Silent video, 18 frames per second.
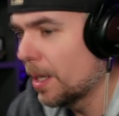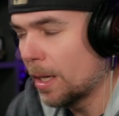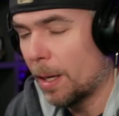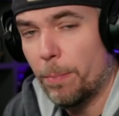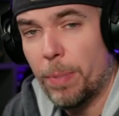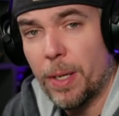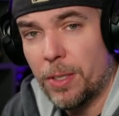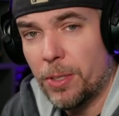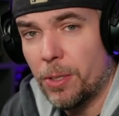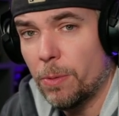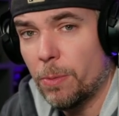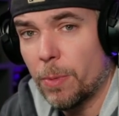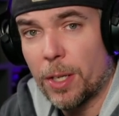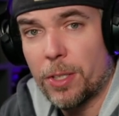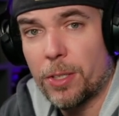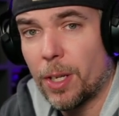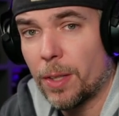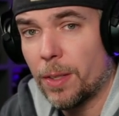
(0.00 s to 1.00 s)
a bit too
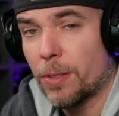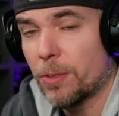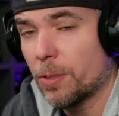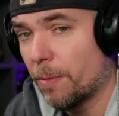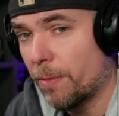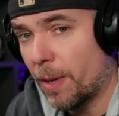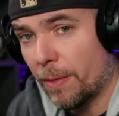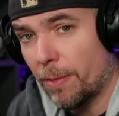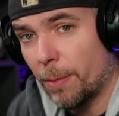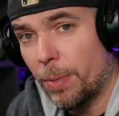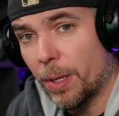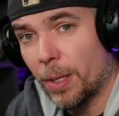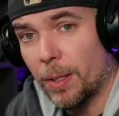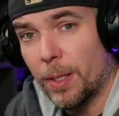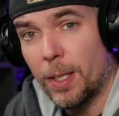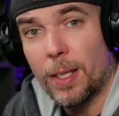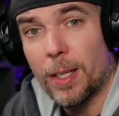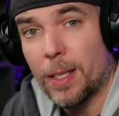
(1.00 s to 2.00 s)
much on the
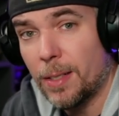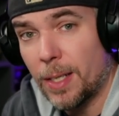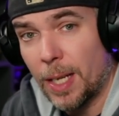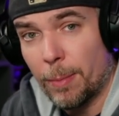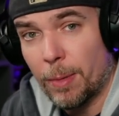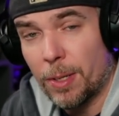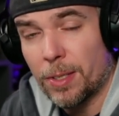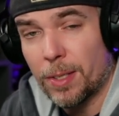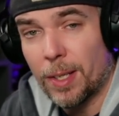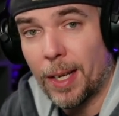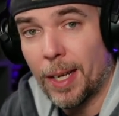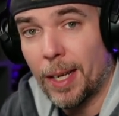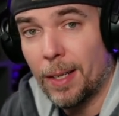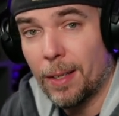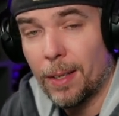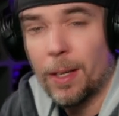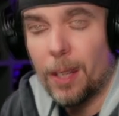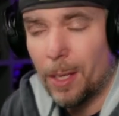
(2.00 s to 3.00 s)
survivability and damage
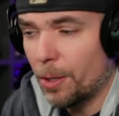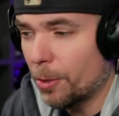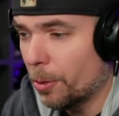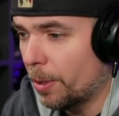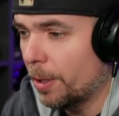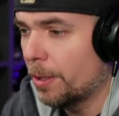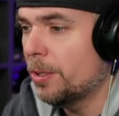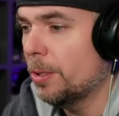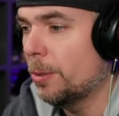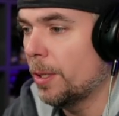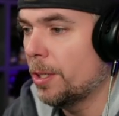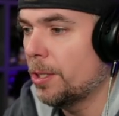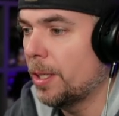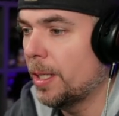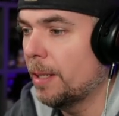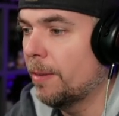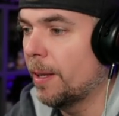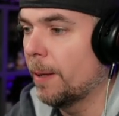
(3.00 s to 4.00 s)
side in order to
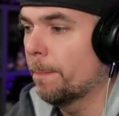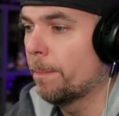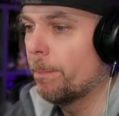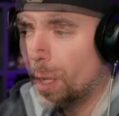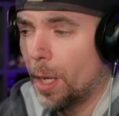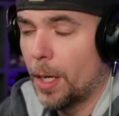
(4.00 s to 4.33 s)
achieve it.